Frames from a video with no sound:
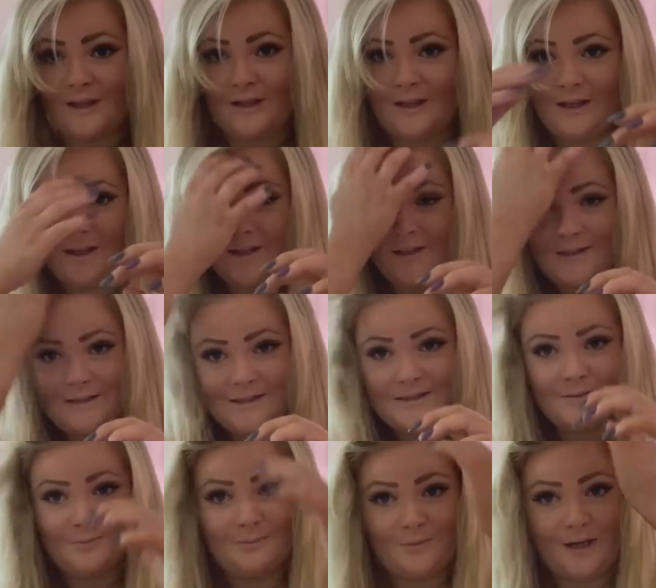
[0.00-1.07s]
is,
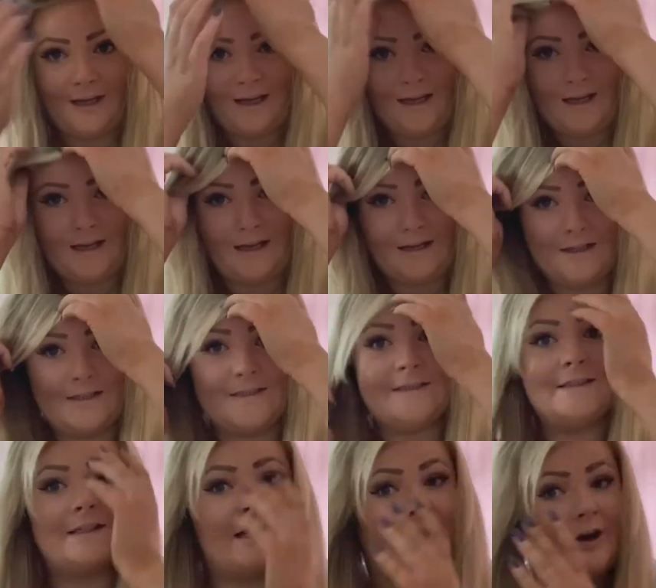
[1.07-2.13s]
my hair
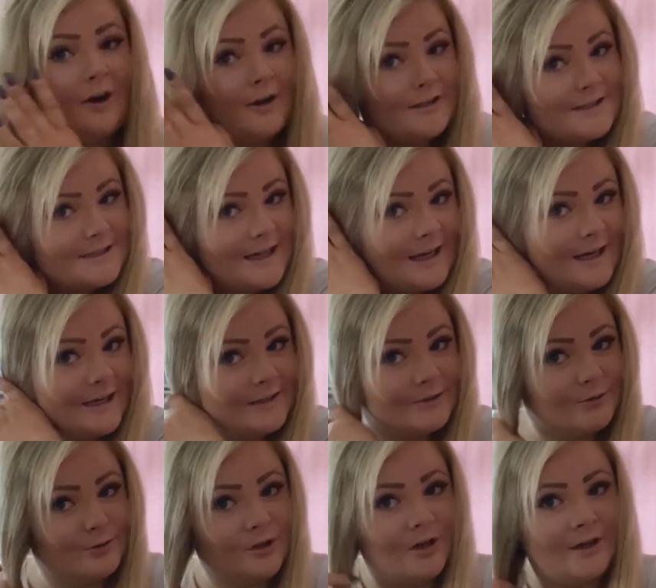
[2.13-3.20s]
is hard to
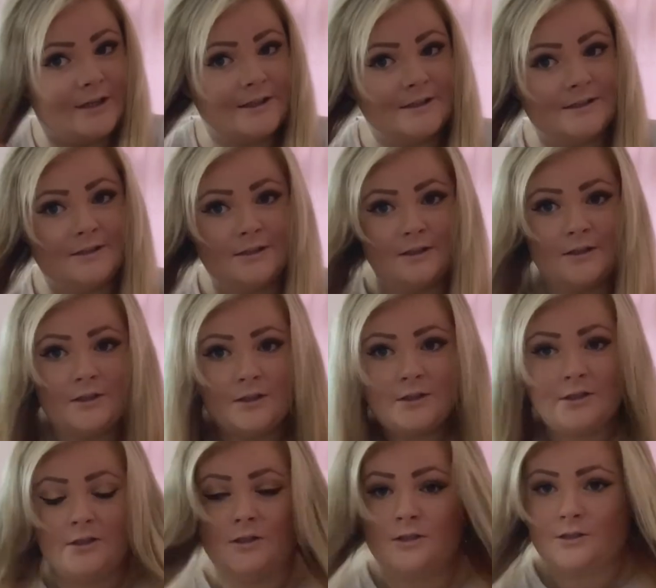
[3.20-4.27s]
handle, guys.
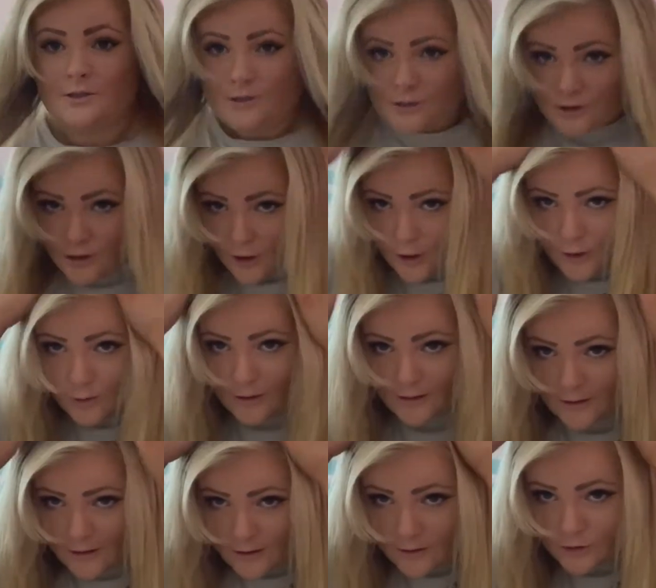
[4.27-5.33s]
So, and
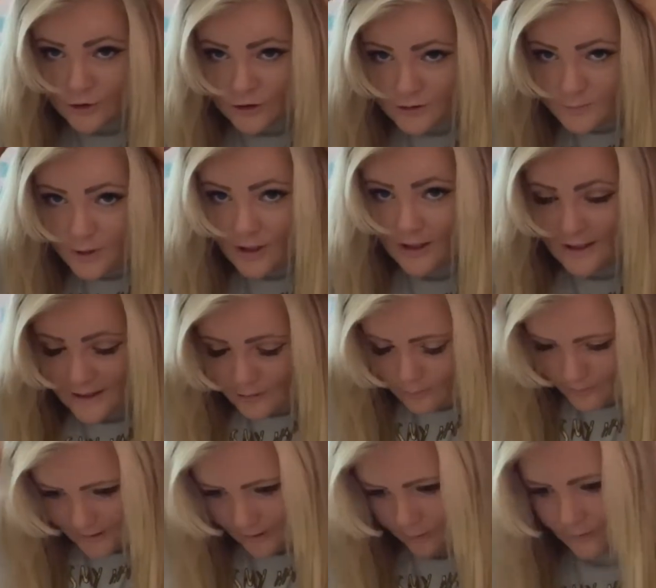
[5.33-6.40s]
then I'll just put a little
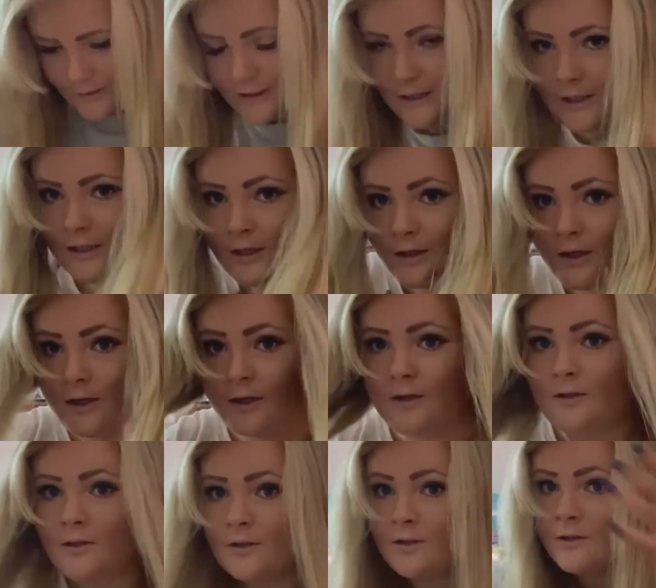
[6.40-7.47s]
bit on here
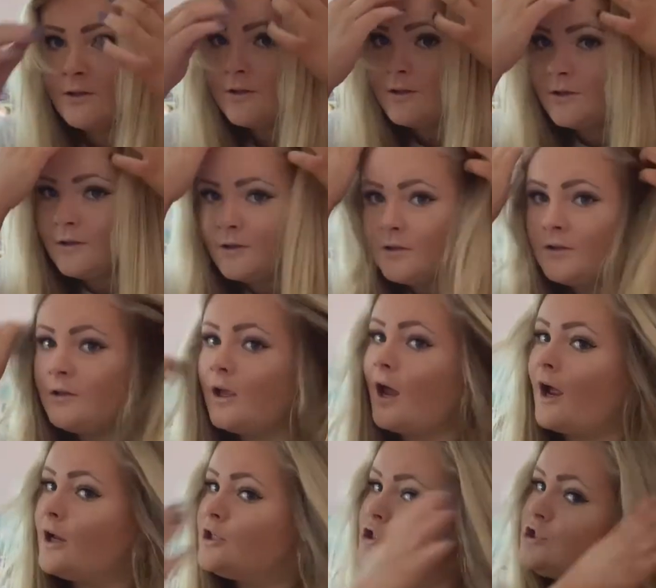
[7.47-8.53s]

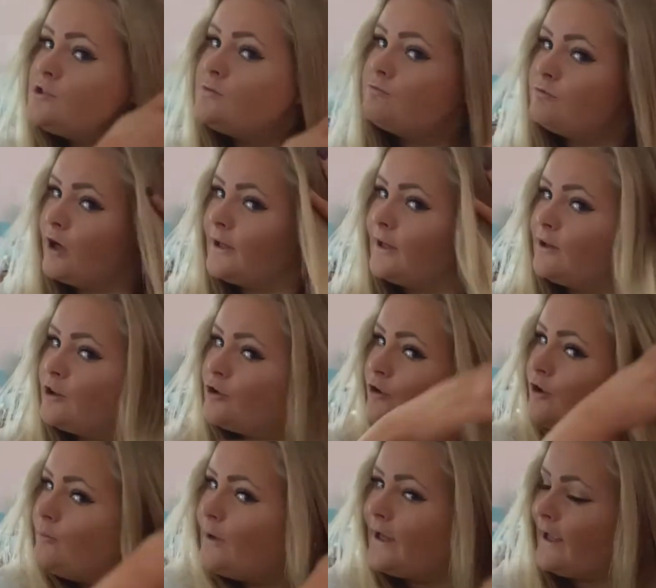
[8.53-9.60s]
and just run it
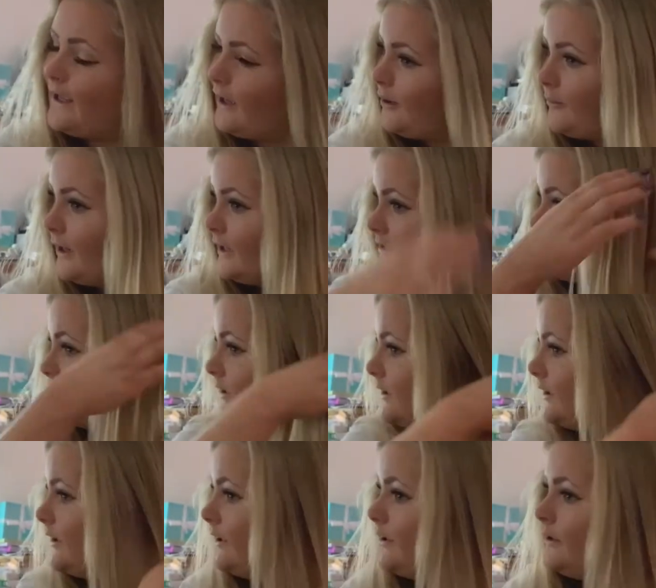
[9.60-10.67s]
through my hair,
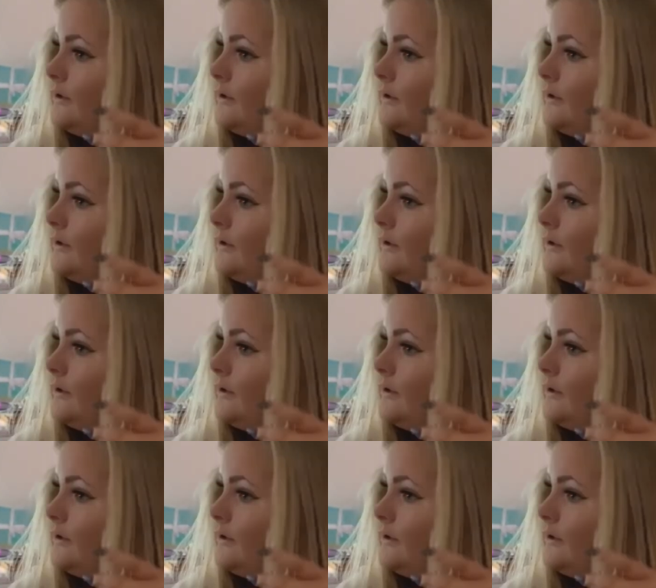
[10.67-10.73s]
basically.